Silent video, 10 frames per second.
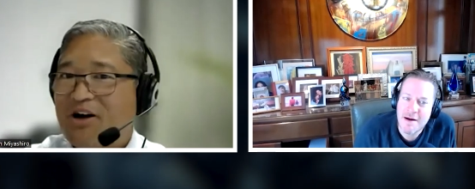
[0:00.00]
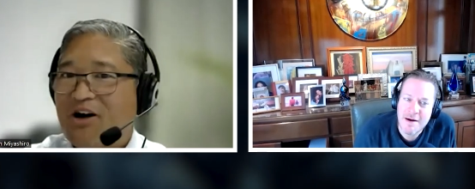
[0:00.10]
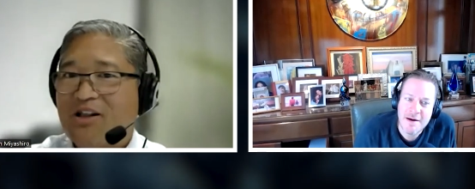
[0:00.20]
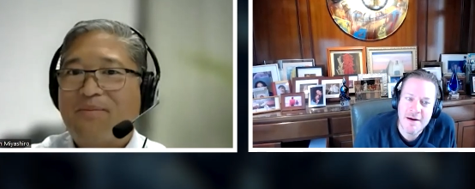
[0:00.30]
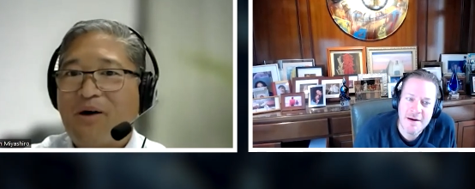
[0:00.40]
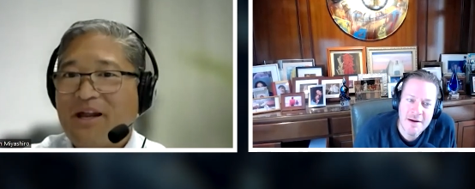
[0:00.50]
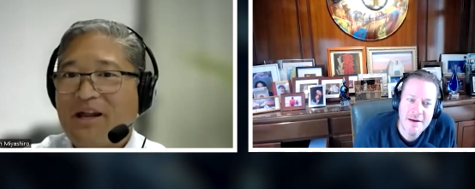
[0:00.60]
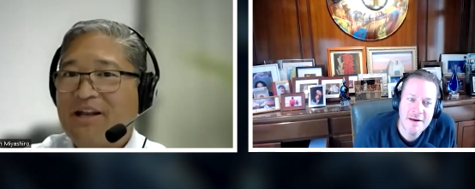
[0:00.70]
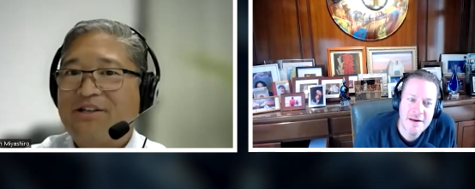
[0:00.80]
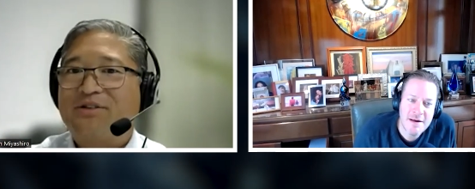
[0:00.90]
Speaker 1: all about
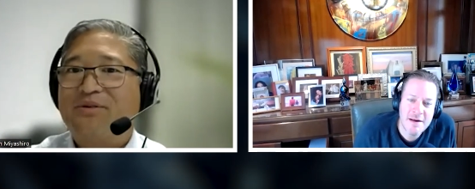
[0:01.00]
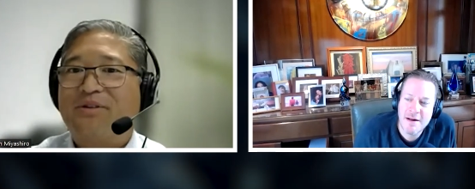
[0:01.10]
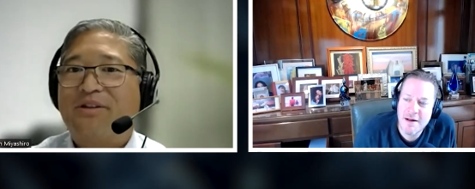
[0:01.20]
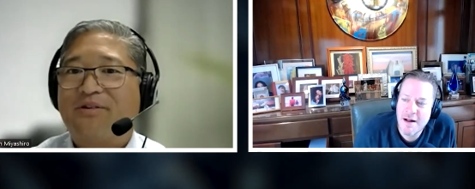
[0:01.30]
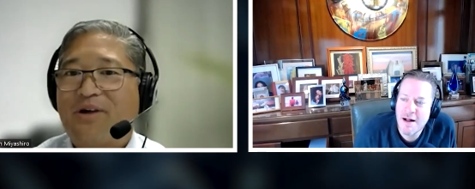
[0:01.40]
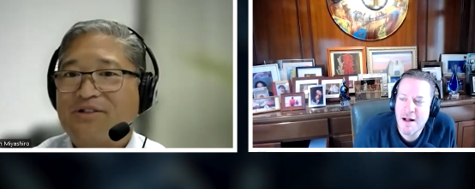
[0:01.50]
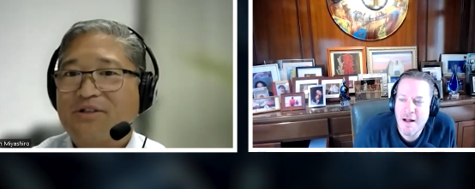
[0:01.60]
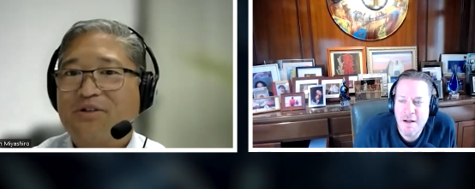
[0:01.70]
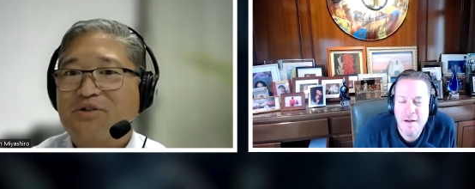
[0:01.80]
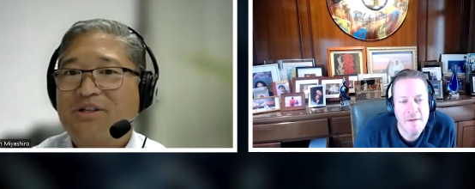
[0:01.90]
getting to the
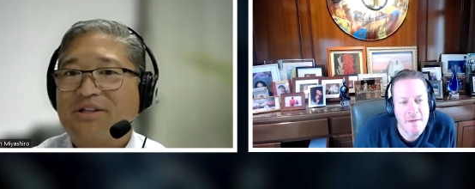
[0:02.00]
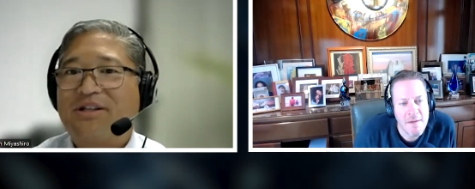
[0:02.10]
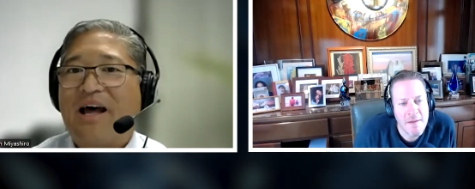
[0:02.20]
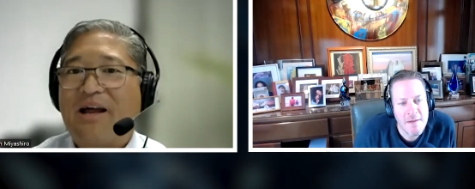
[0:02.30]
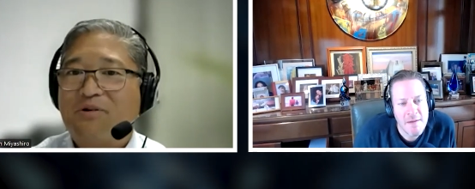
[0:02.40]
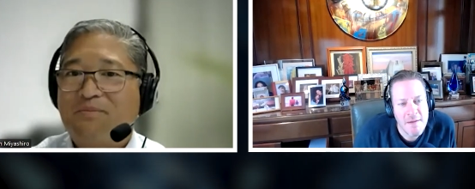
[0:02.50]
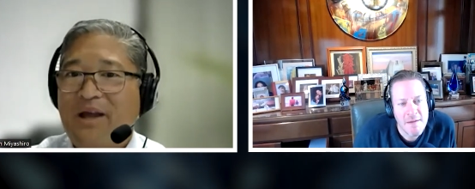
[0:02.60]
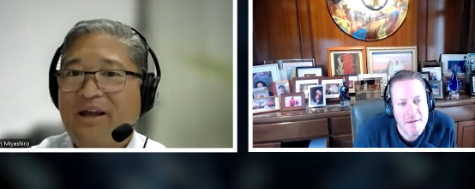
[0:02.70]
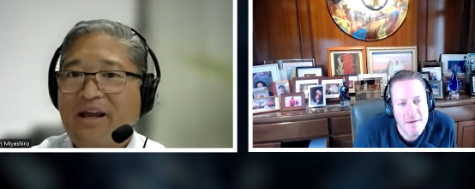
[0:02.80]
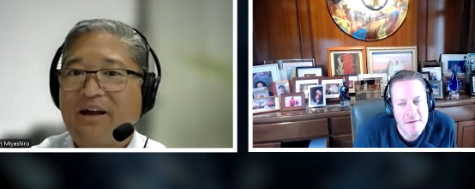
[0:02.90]
resolution that would
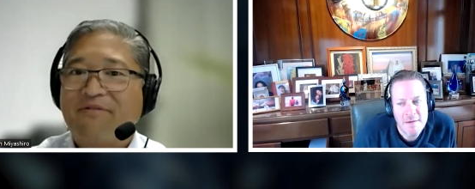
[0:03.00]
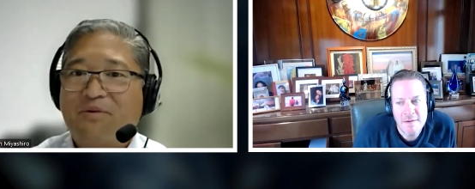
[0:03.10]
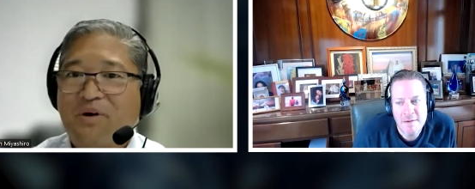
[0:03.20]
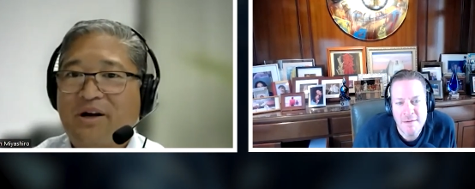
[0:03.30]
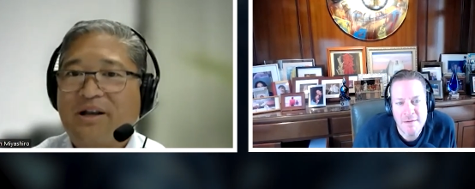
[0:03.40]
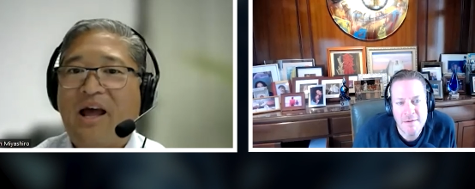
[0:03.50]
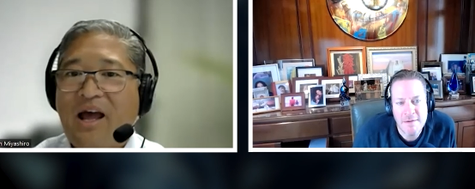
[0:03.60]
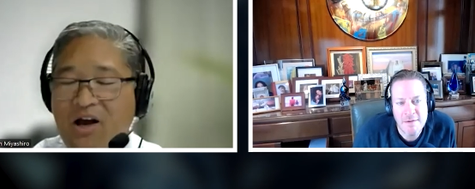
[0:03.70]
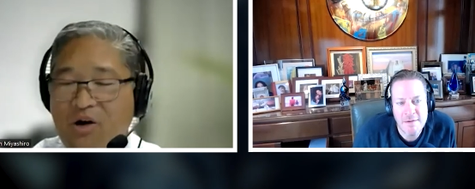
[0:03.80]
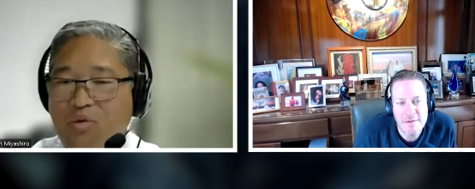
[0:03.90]
make everyone,
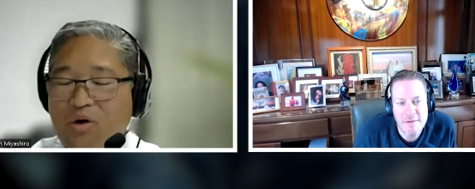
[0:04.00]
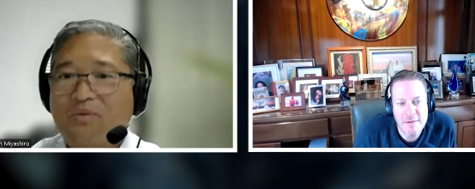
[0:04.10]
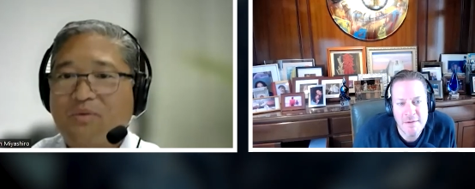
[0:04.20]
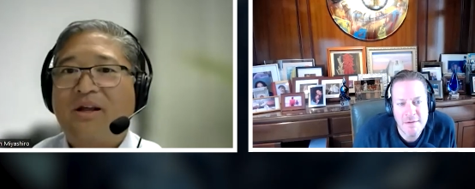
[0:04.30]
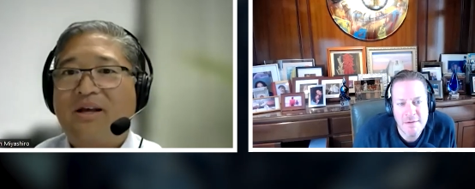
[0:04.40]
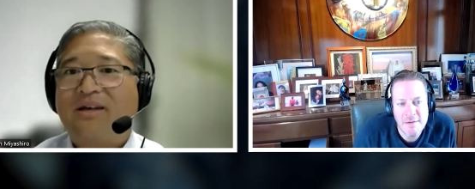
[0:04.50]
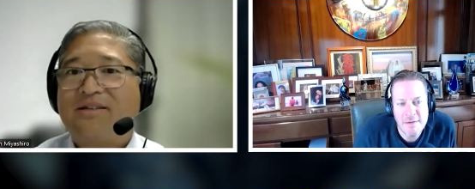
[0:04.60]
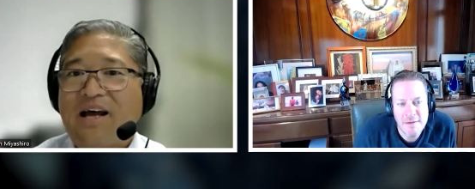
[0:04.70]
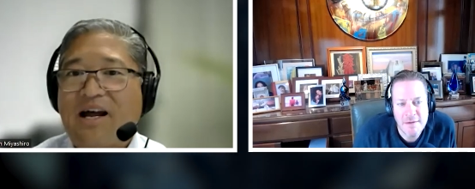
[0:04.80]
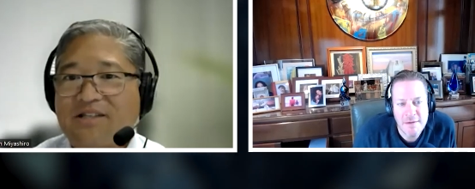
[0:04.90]
quote,
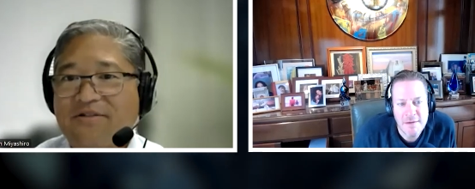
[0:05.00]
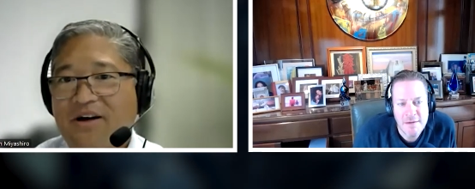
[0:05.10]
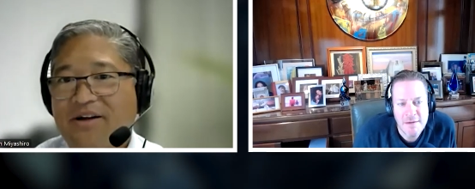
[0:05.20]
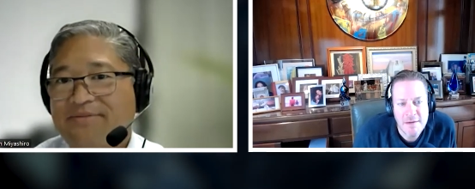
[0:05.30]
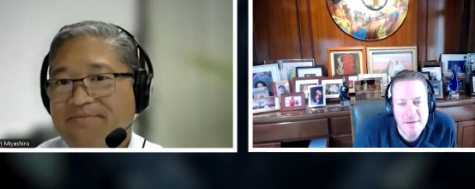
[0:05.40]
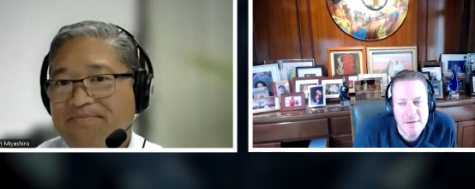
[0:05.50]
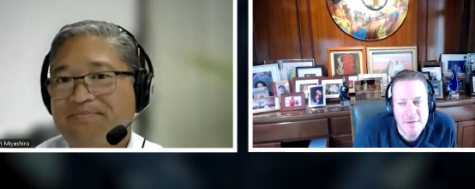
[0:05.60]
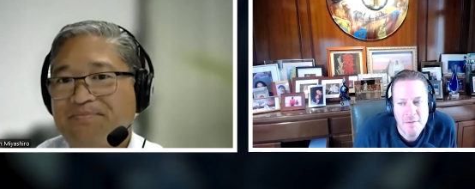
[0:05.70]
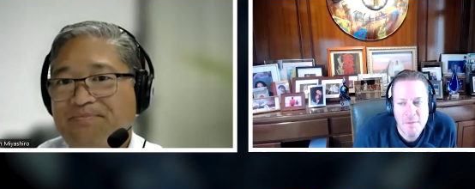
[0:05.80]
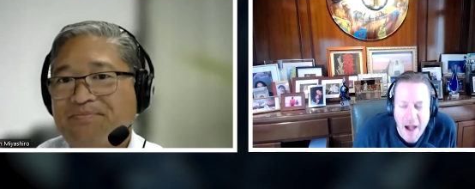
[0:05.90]
satisfied.
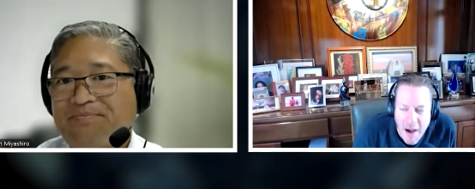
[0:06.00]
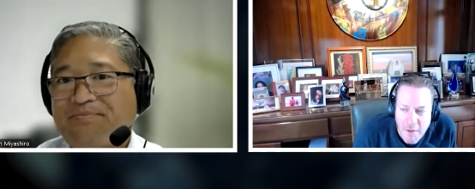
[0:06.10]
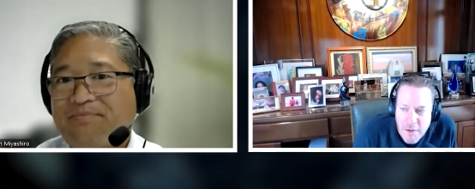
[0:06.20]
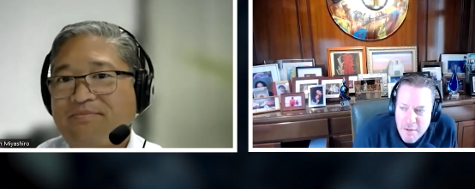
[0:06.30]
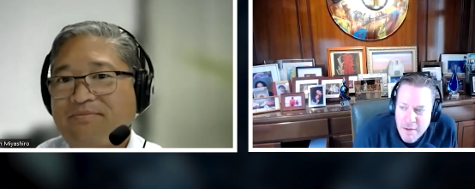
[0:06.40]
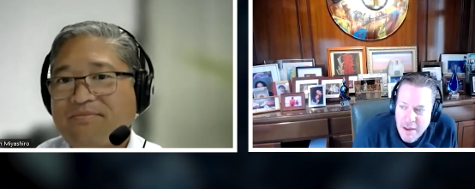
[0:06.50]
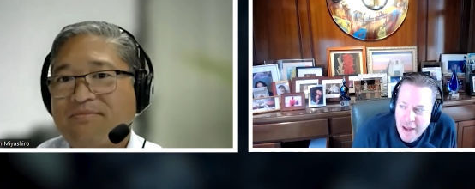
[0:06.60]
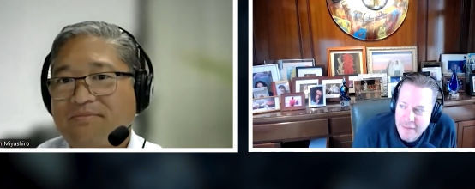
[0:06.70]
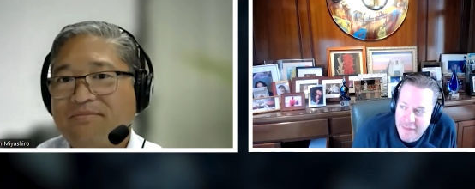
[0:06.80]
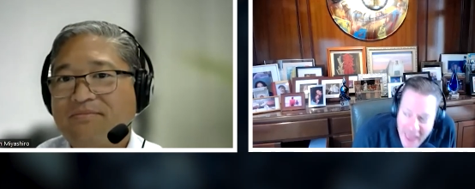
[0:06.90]
Speaker 2: Wow.
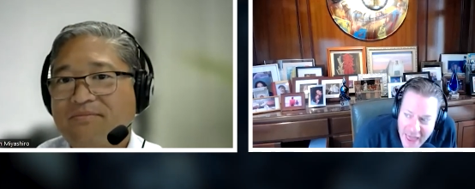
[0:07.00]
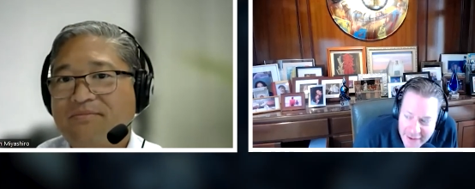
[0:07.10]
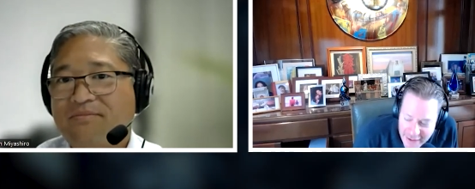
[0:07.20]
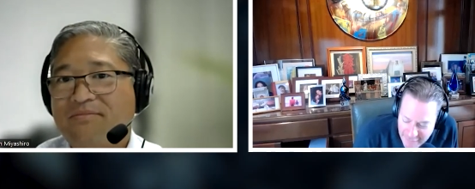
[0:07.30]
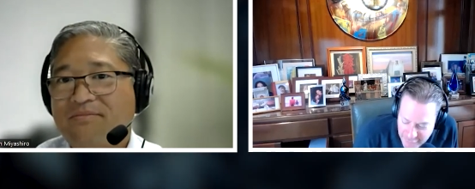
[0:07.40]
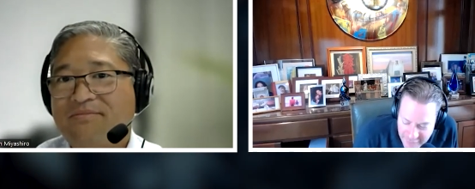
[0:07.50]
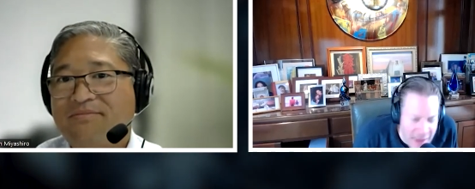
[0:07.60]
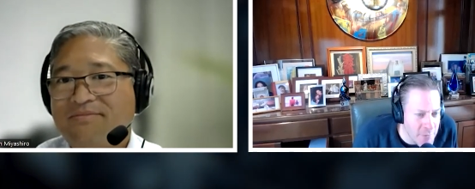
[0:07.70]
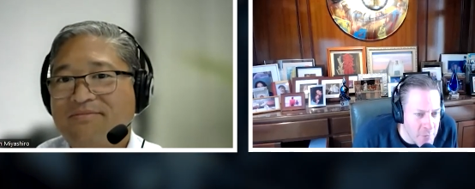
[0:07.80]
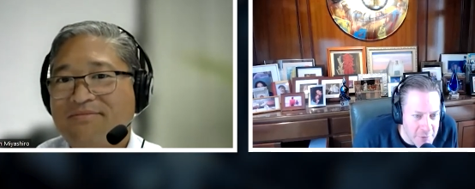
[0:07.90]
And then
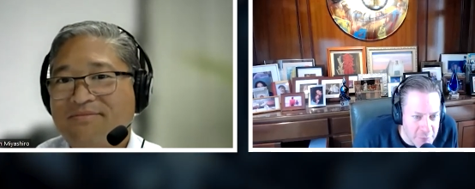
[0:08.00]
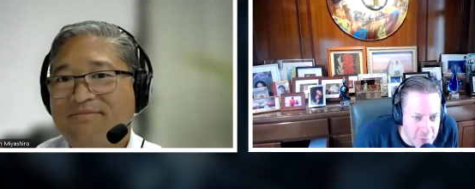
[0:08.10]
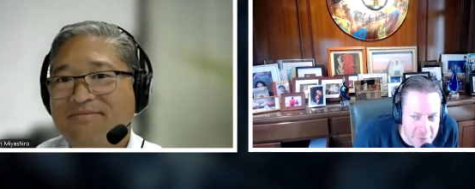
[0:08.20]
after that wonderful